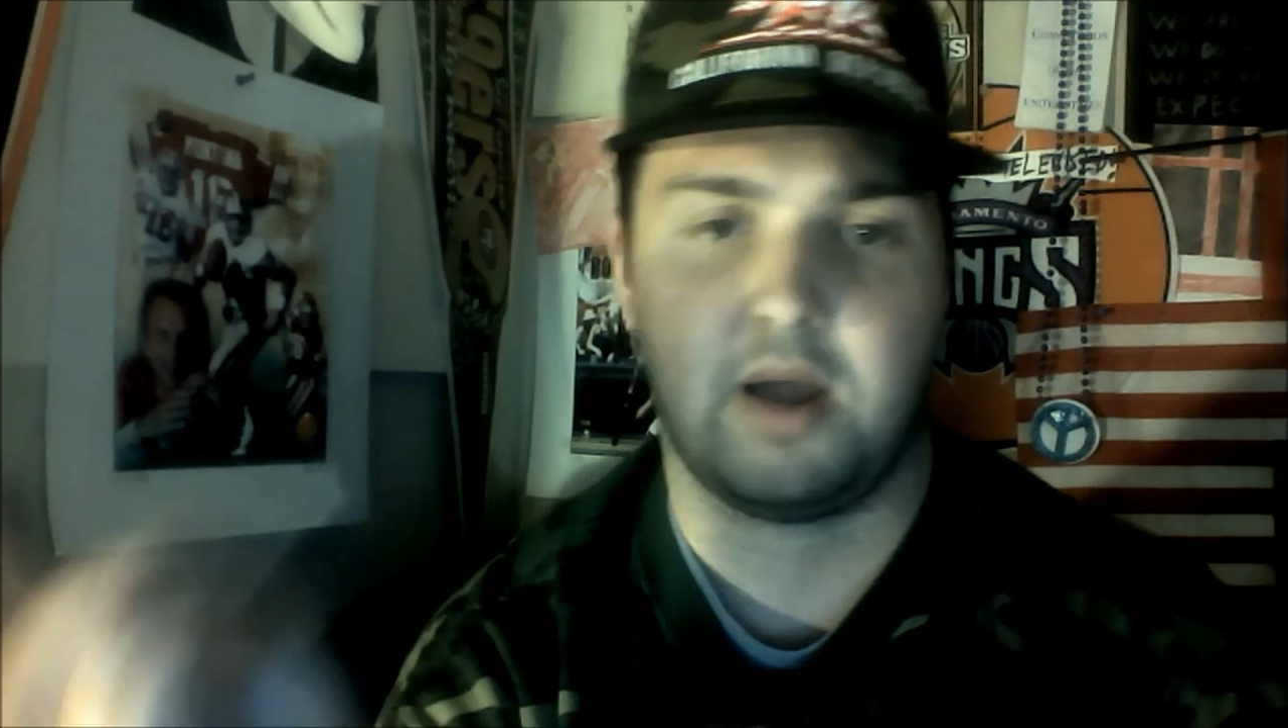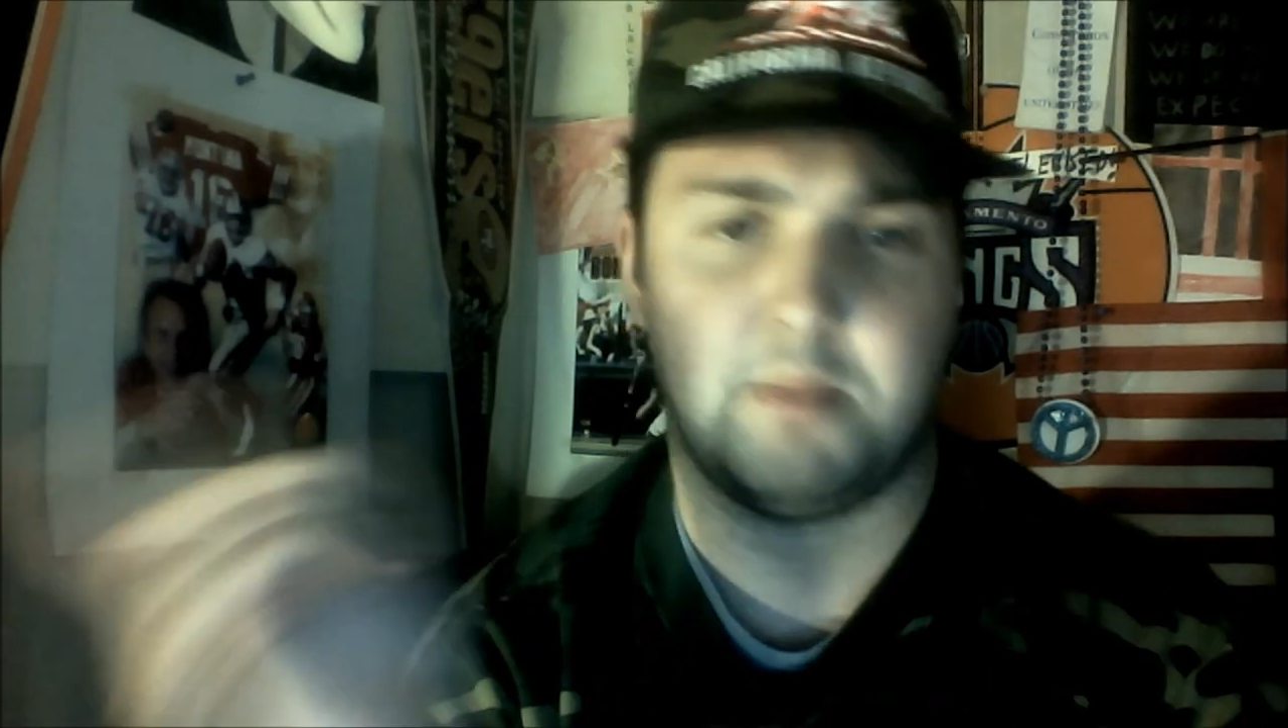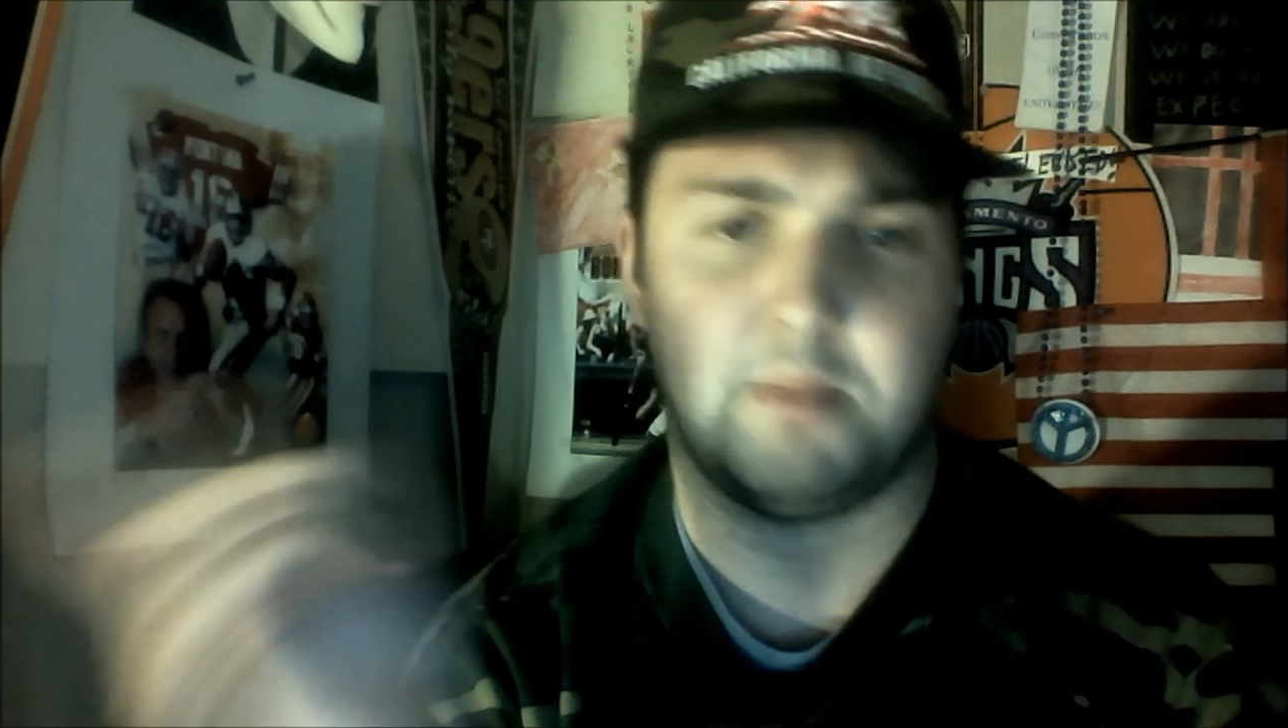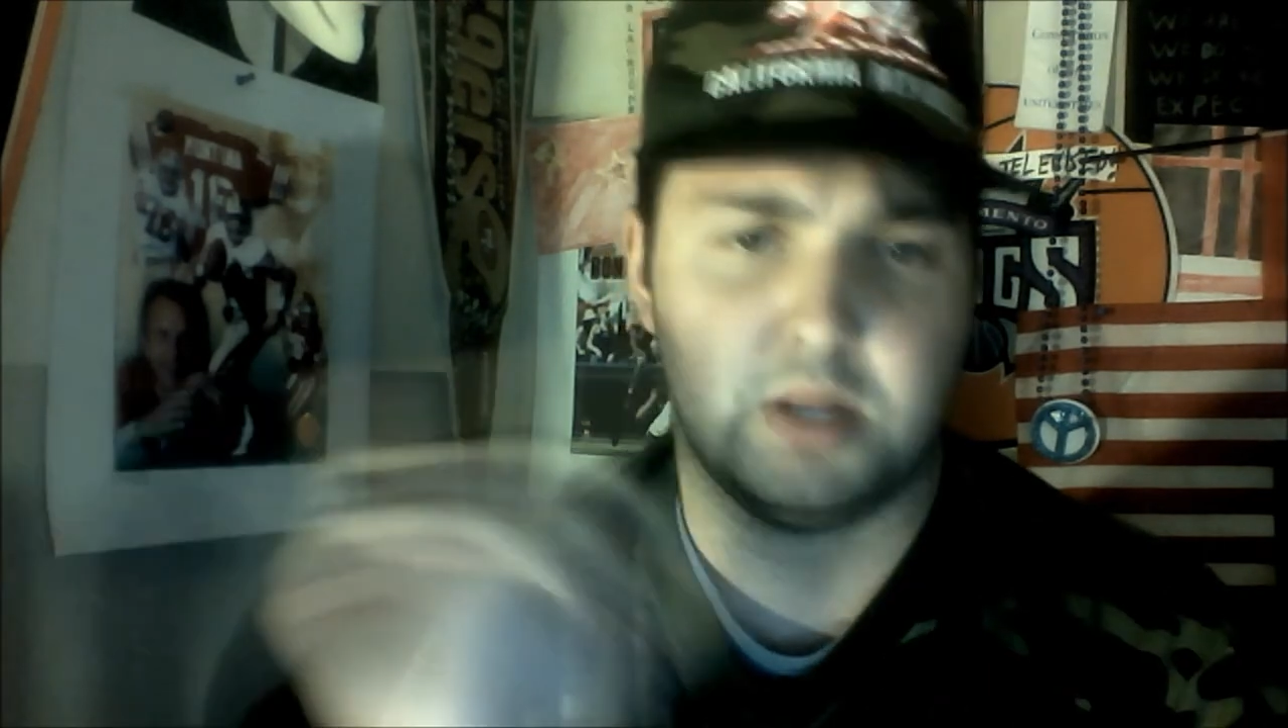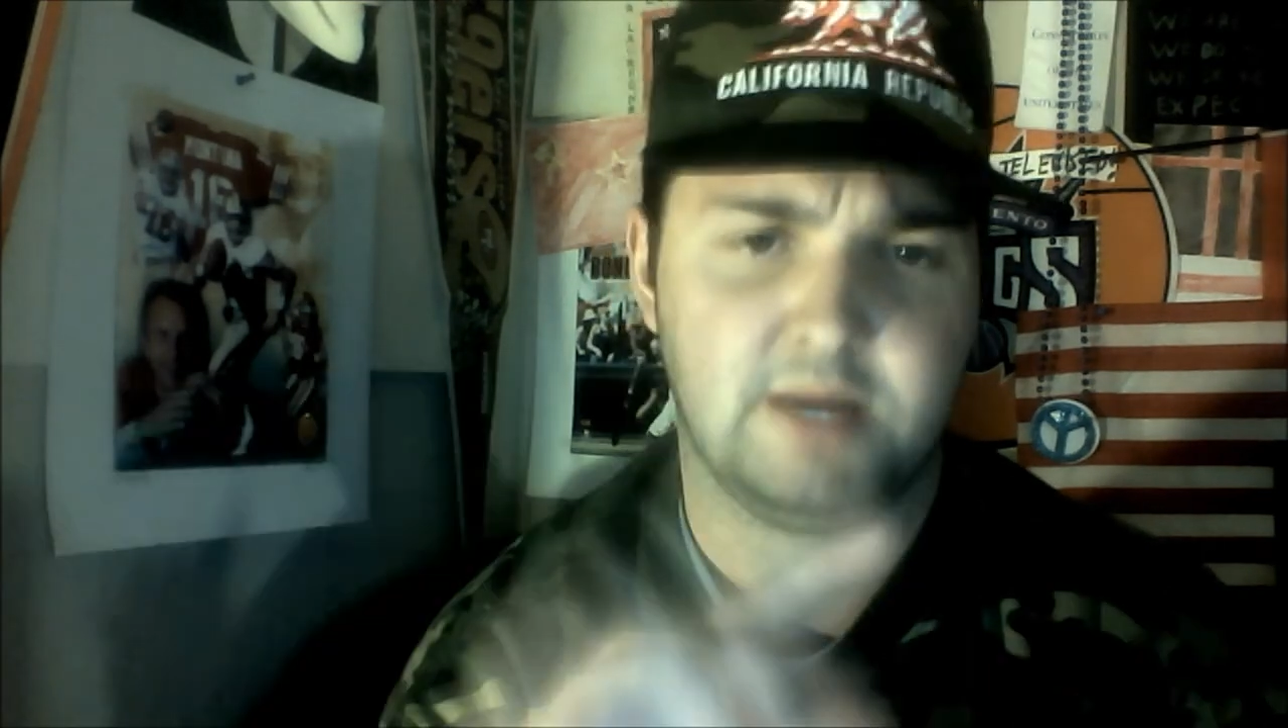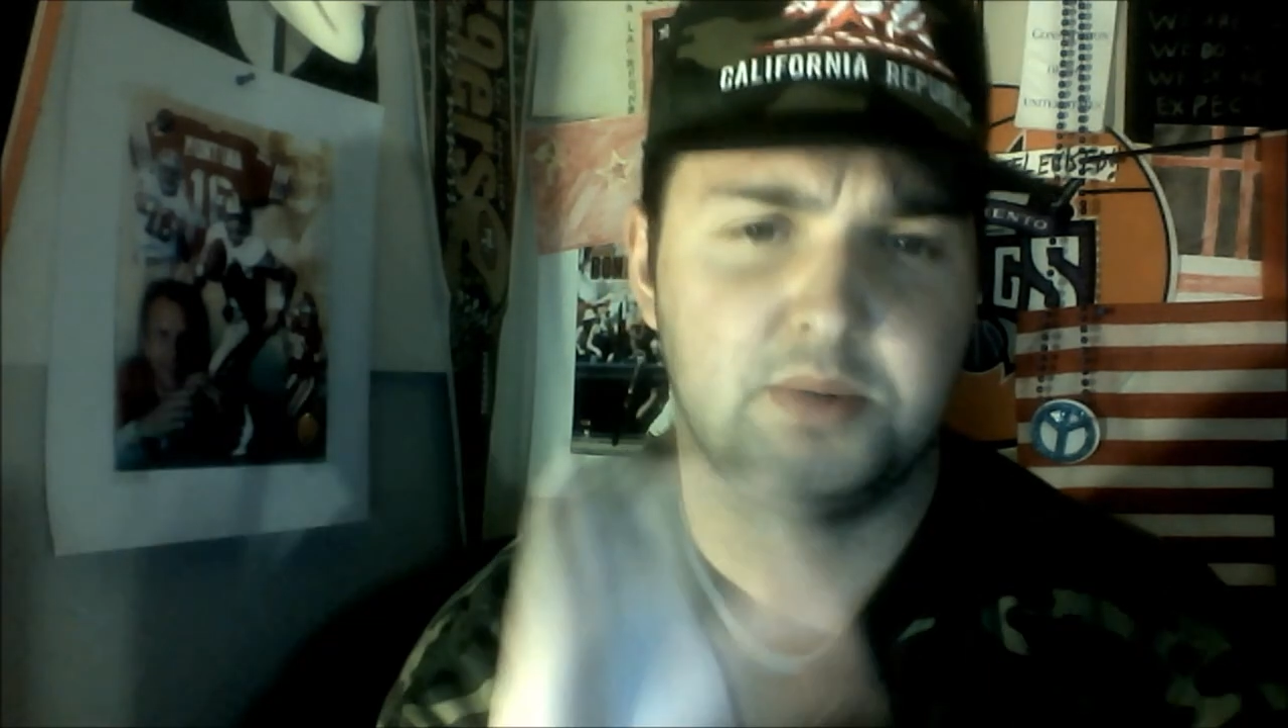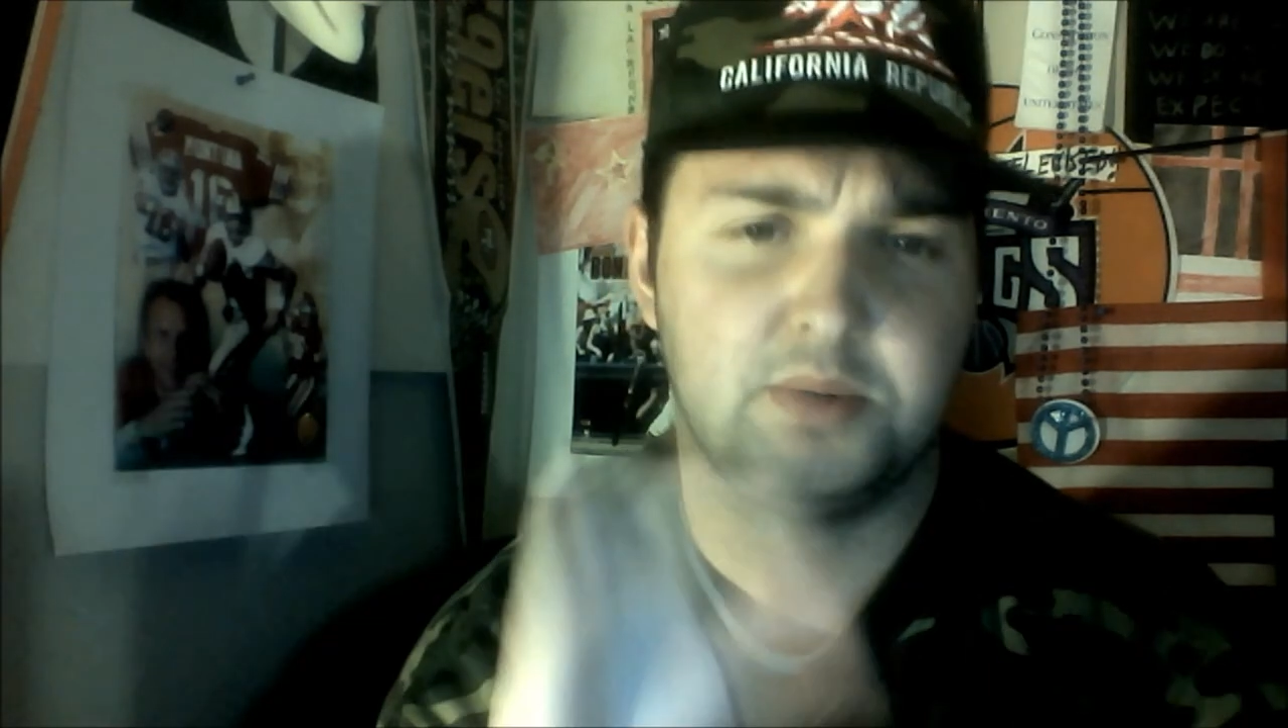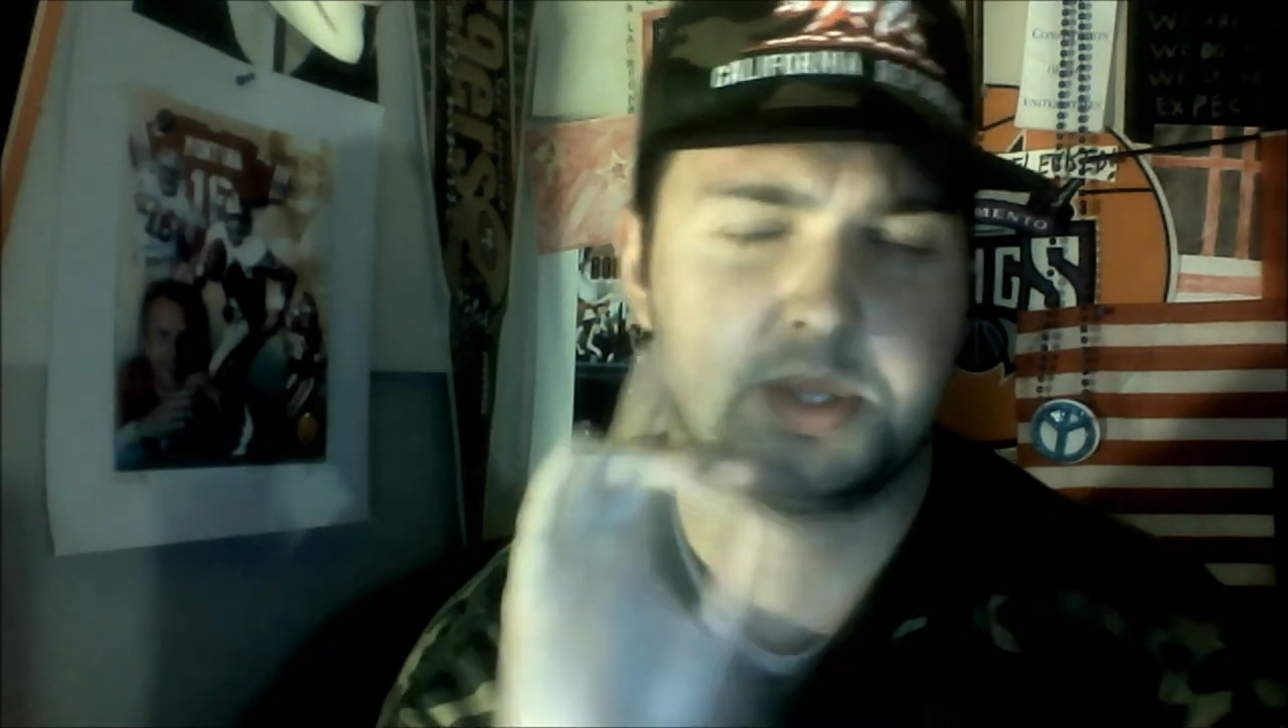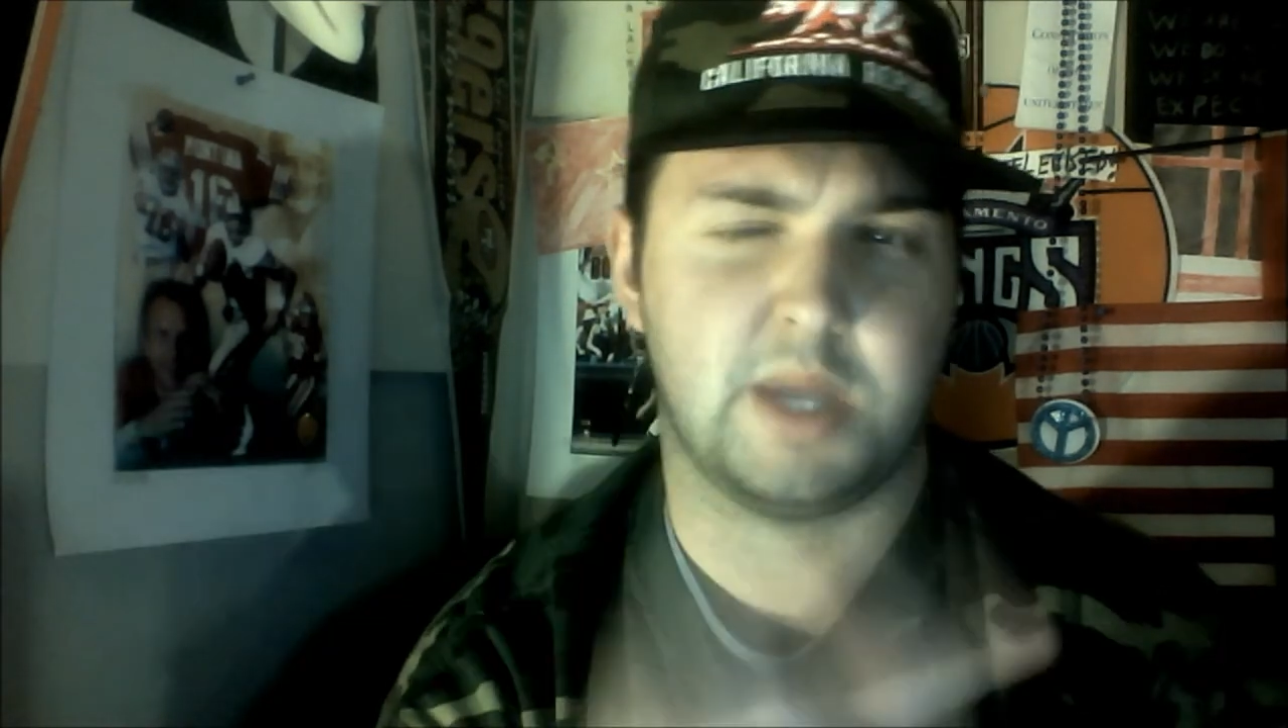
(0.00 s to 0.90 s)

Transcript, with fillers: Now, I believe